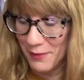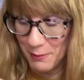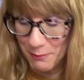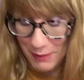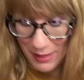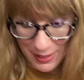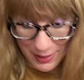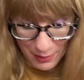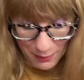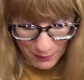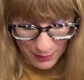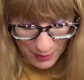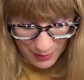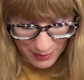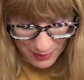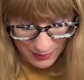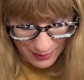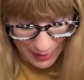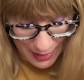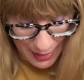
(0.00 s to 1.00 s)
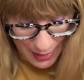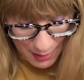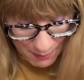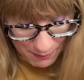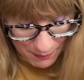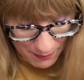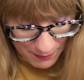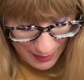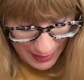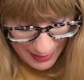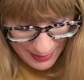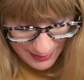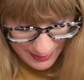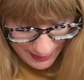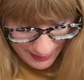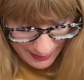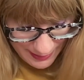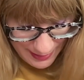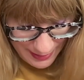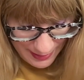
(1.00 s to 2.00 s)
and Body Works. Um, I
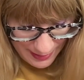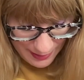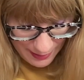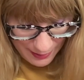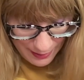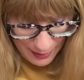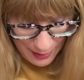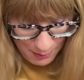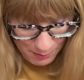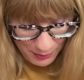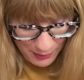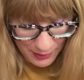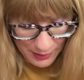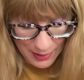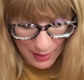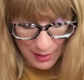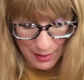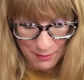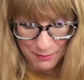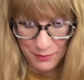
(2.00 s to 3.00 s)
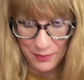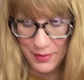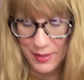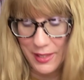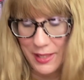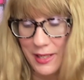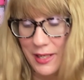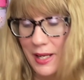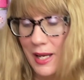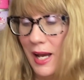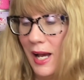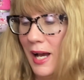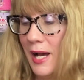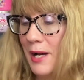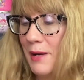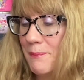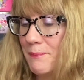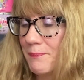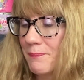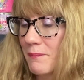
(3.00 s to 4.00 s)
did get a couple of the,
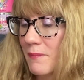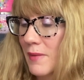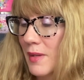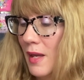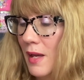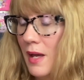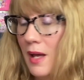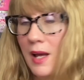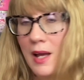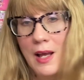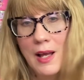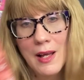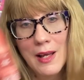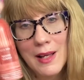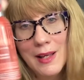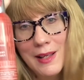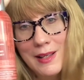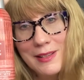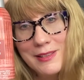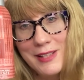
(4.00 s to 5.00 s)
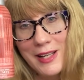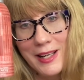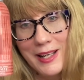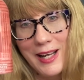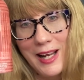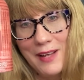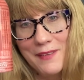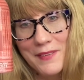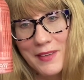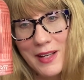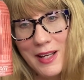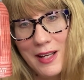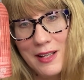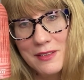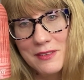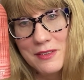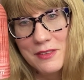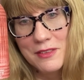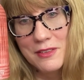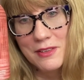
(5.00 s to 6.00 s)
um, check it out, the
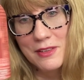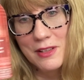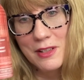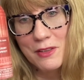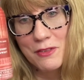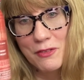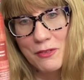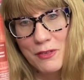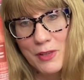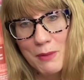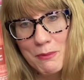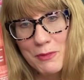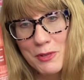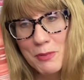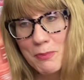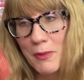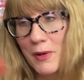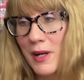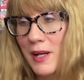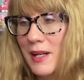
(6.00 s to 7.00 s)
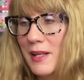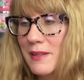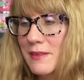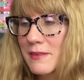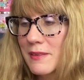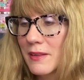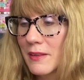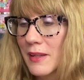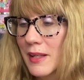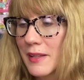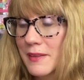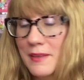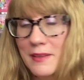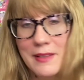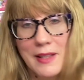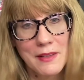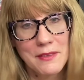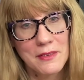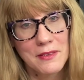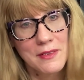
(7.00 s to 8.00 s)
concentrated room sprays, like the
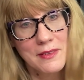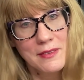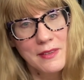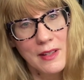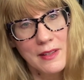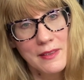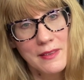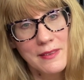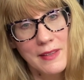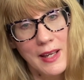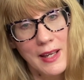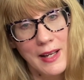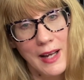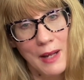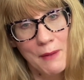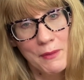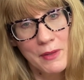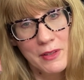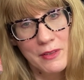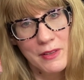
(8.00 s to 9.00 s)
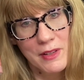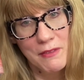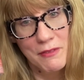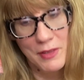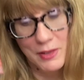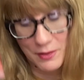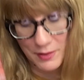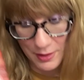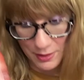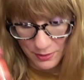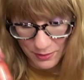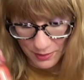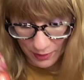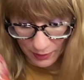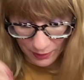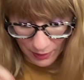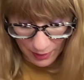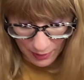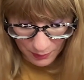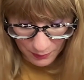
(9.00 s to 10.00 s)
Desert Sunset. I want to review this
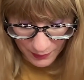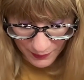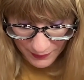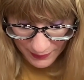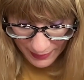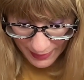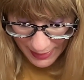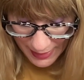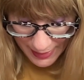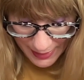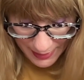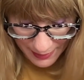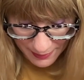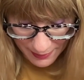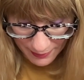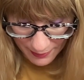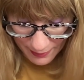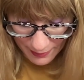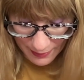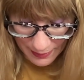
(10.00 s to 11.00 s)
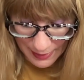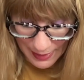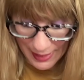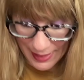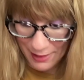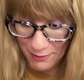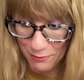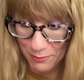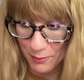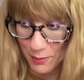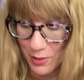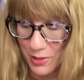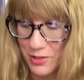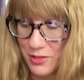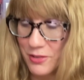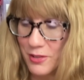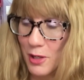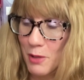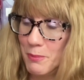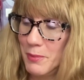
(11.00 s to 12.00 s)
along with the candle. I have more
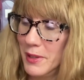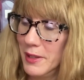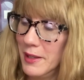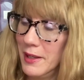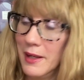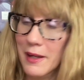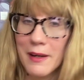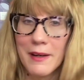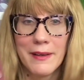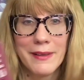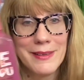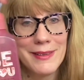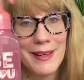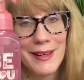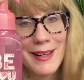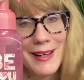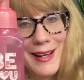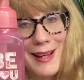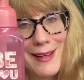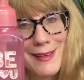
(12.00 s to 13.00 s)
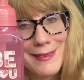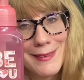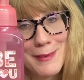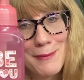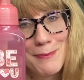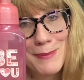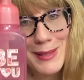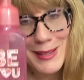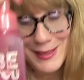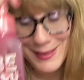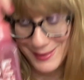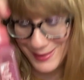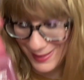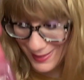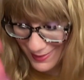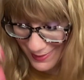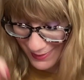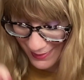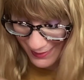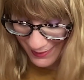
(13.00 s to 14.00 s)
soap in here. Check it out, the
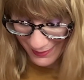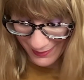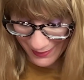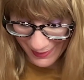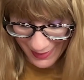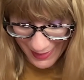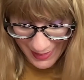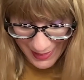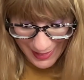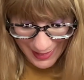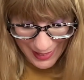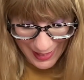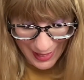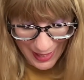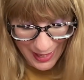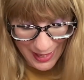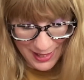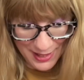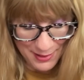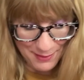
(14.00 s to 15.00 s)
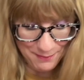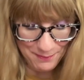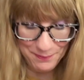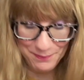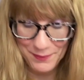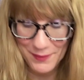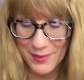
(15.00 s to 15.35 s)
BU. Um,